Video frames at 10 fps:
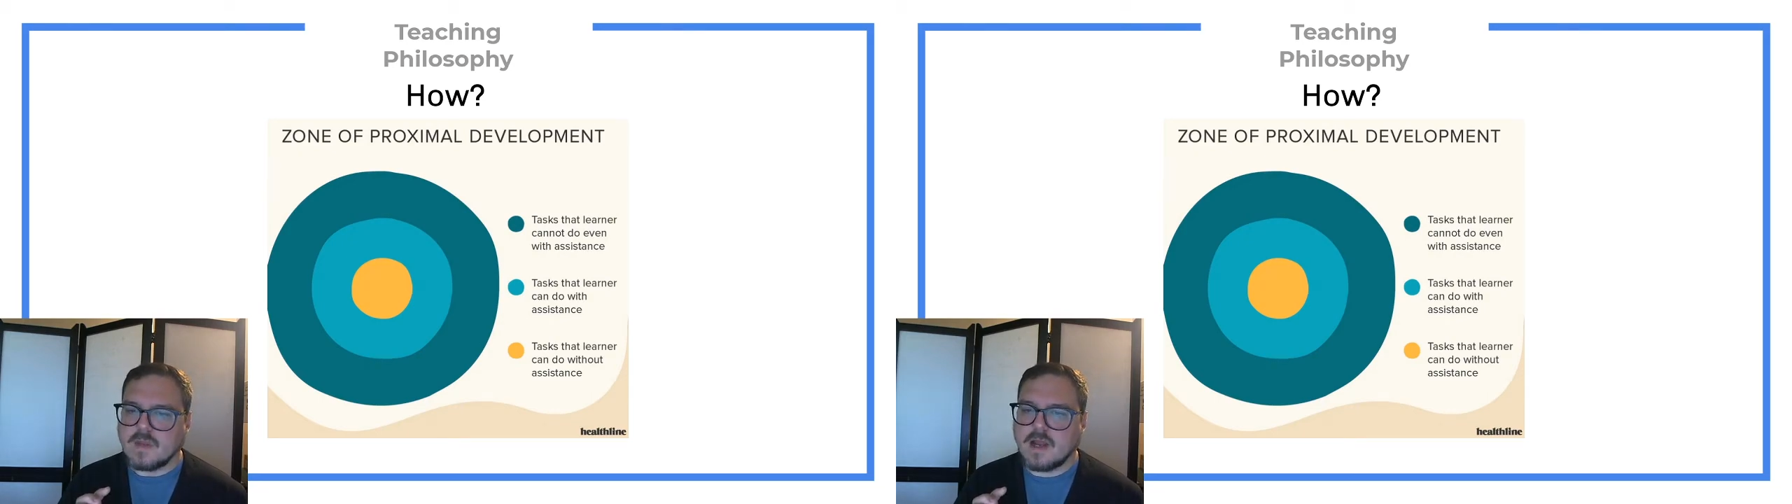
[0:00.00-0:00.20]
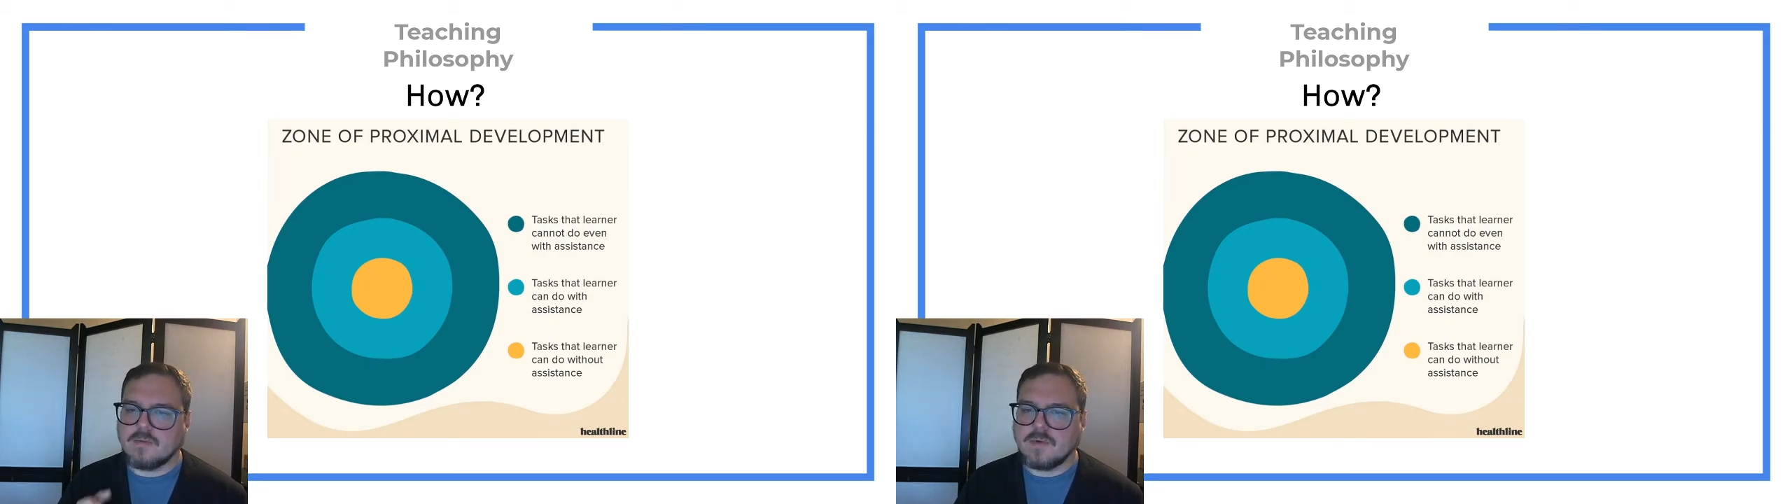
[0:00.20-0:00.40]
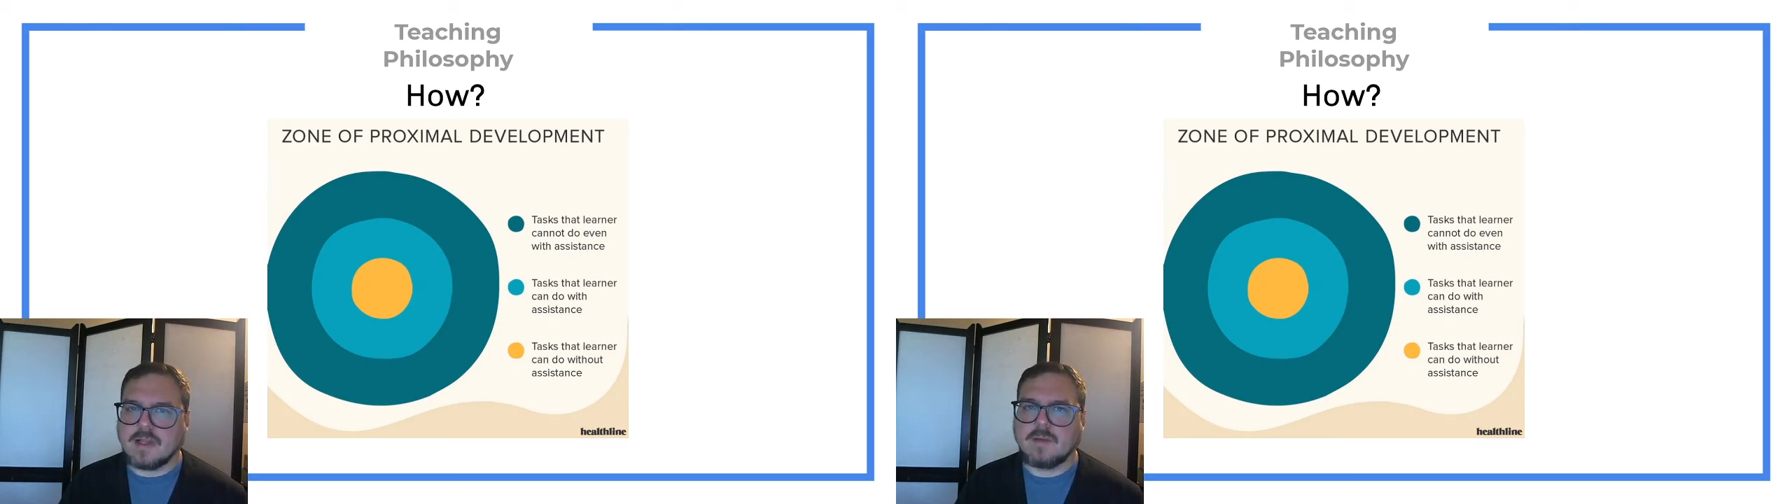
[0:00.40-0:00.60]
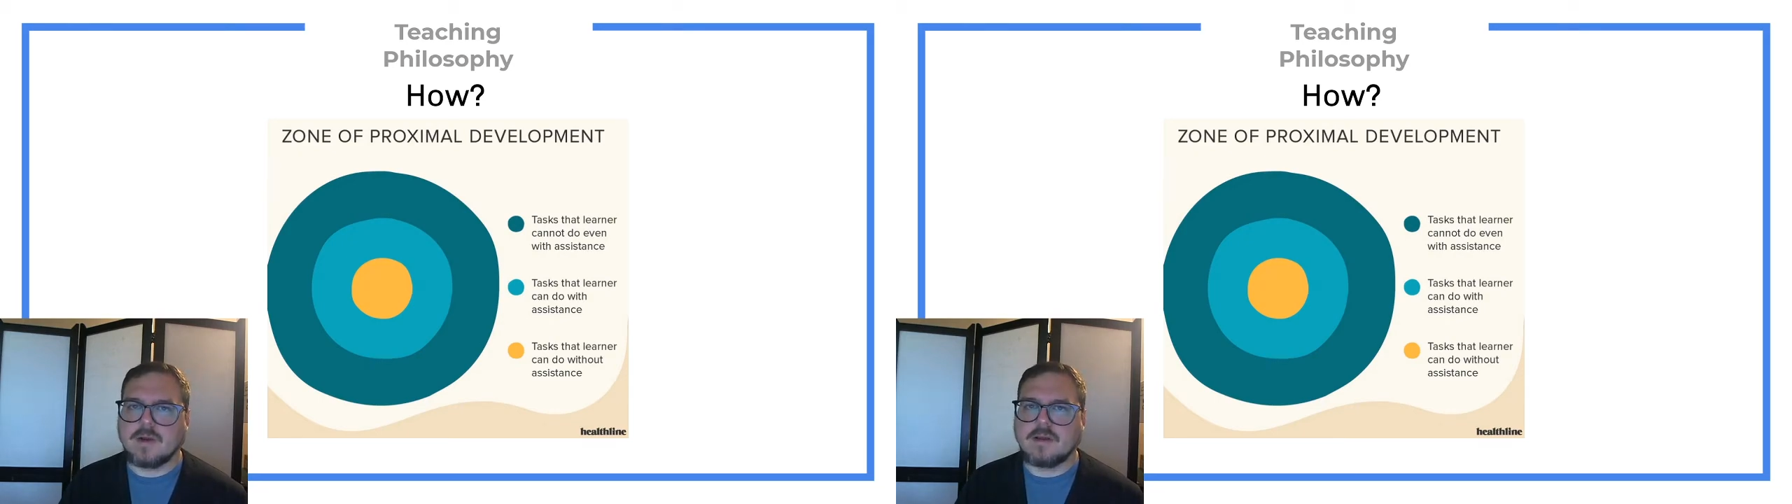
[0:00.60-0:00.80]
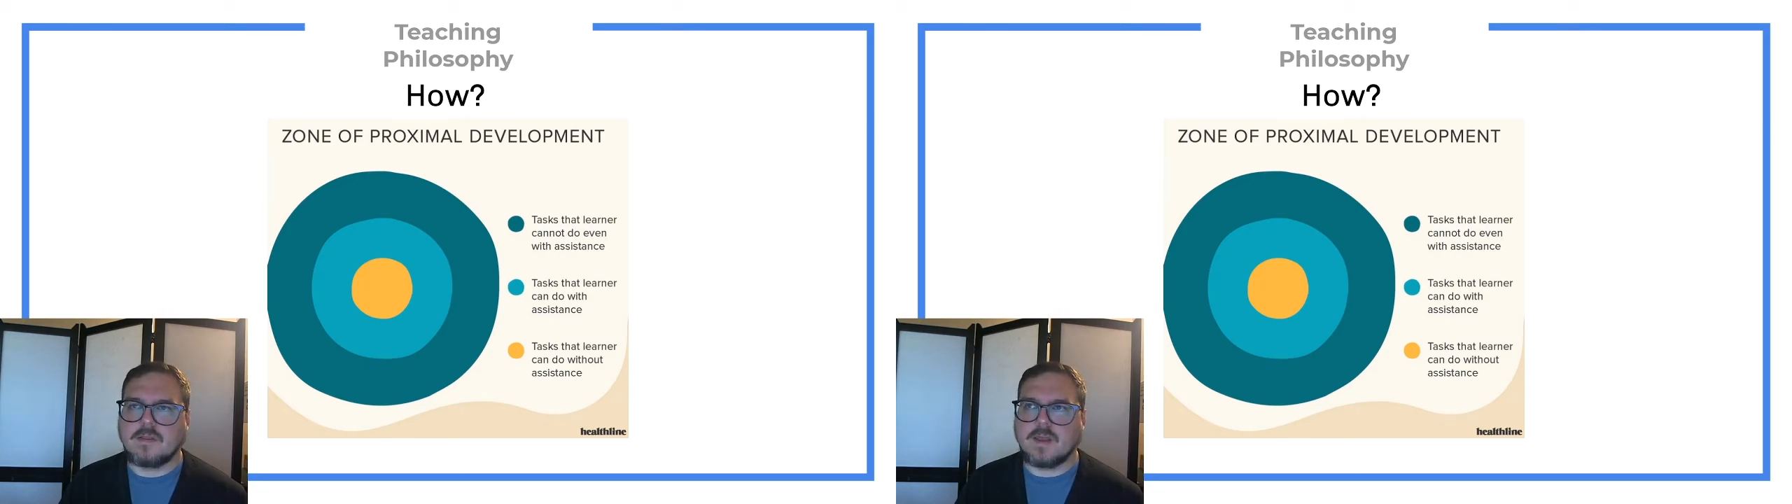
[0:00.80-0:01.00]
I really
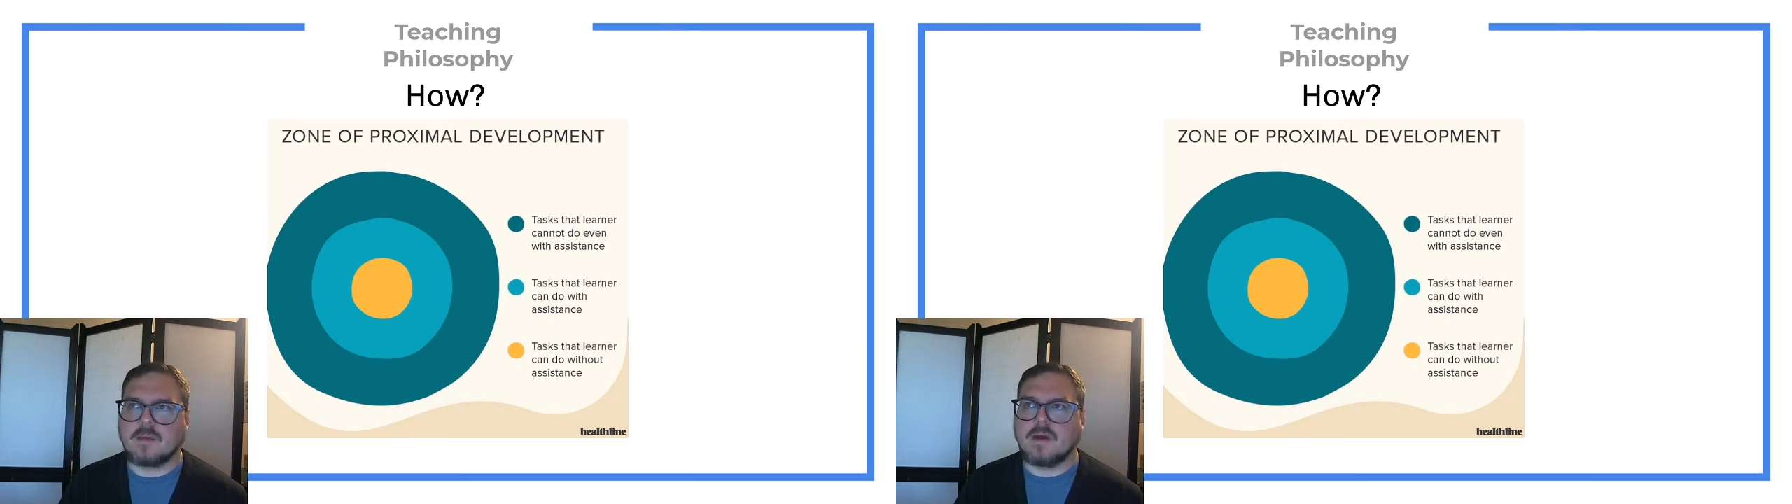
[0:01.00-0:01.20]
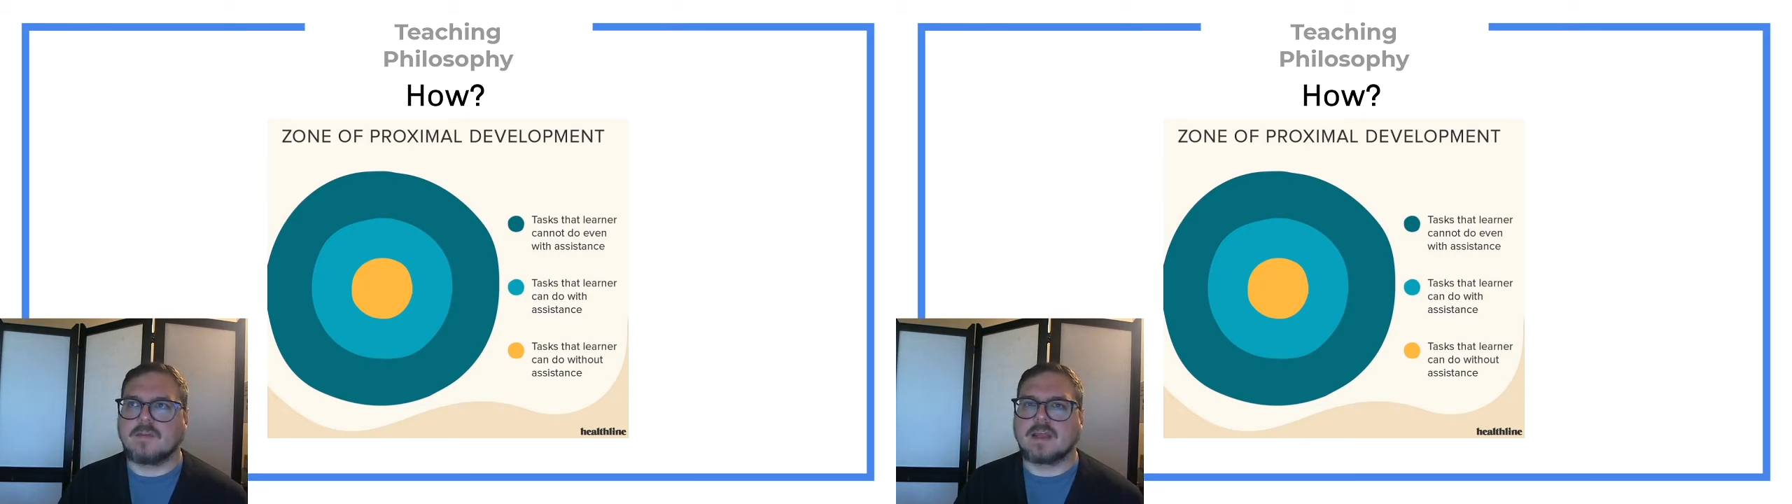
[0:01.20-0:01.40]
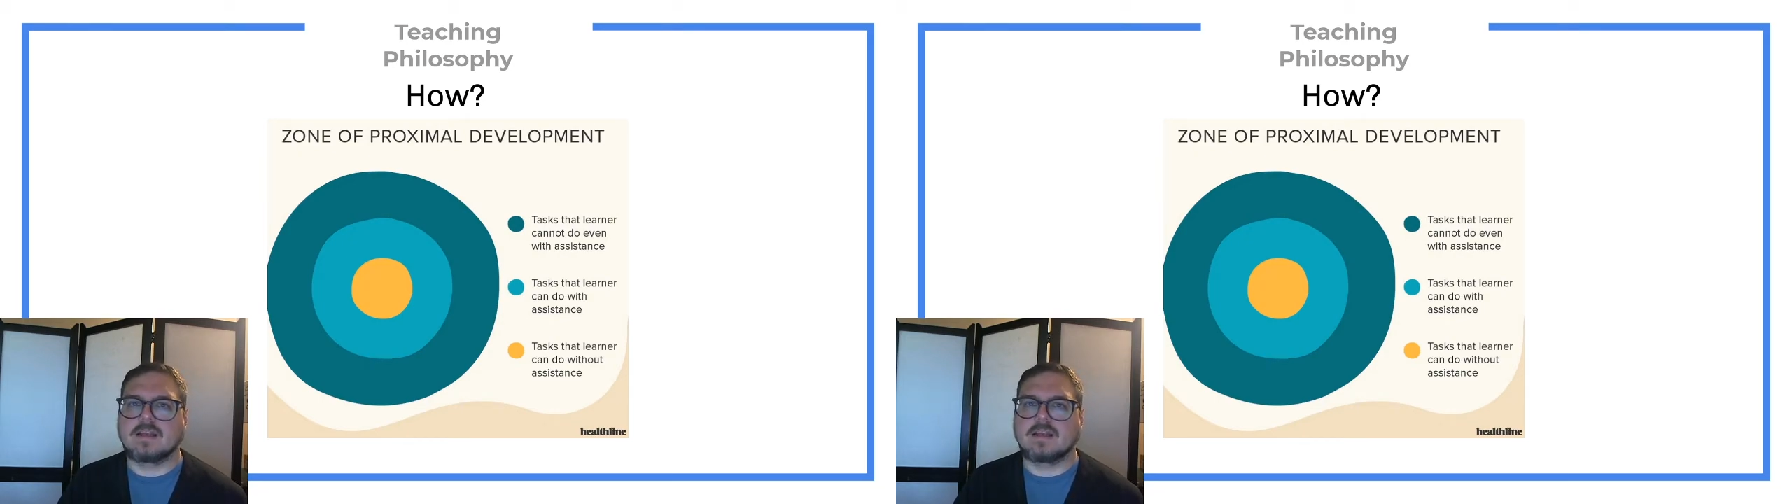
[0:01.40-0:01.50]
want you to think about the